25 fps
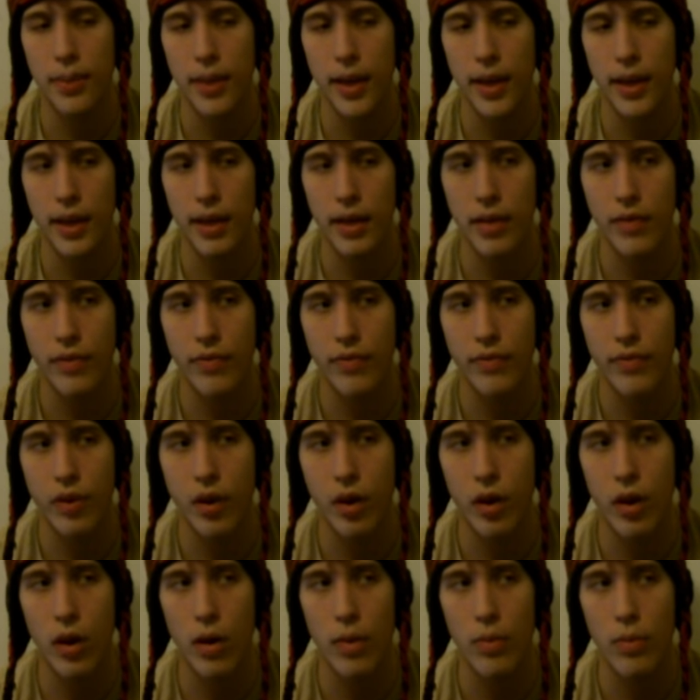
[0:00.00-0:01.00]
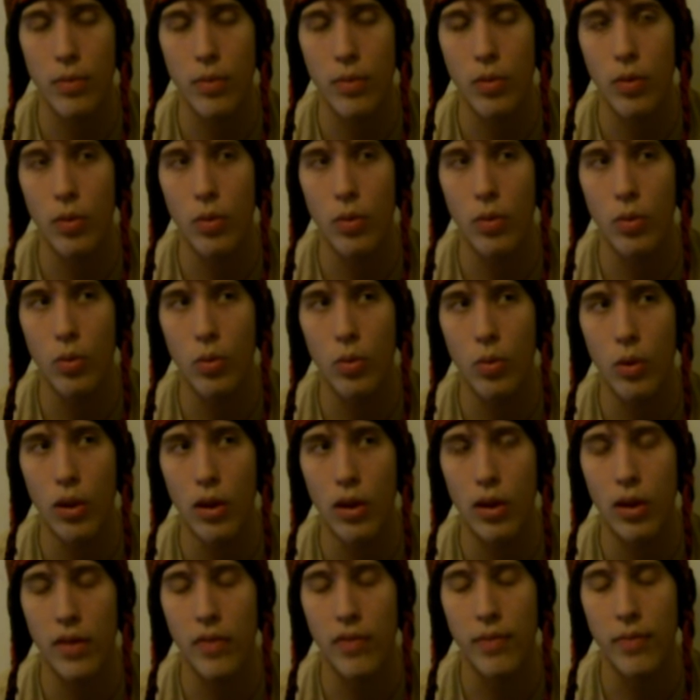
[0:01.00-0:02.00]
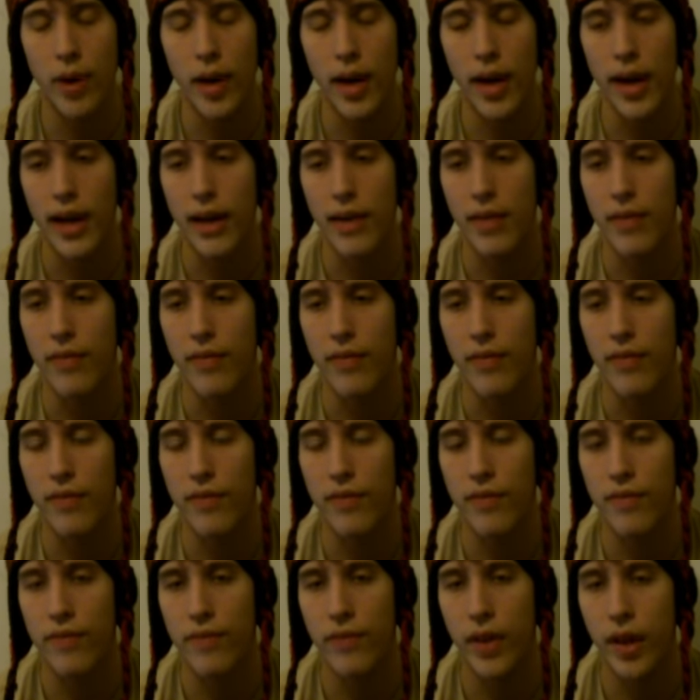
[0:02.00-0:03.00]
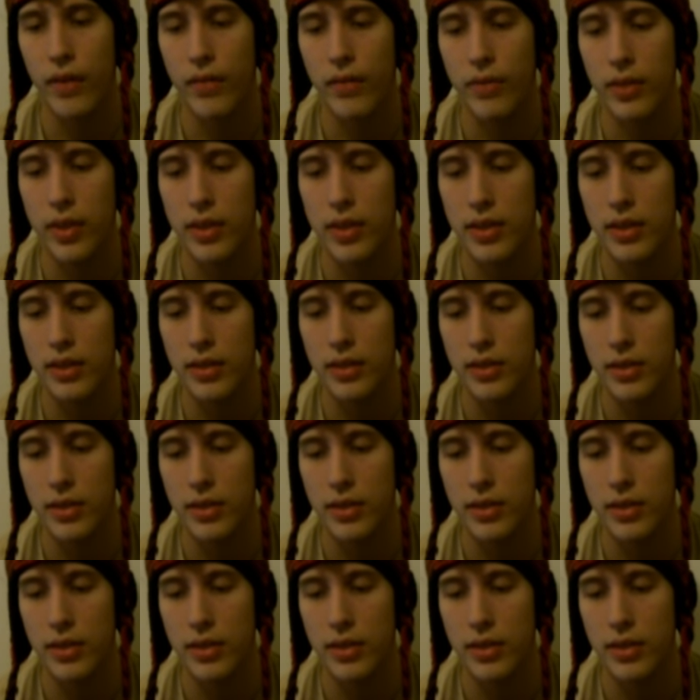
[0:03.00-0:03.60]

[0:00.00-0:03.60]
to pick from one of my favorite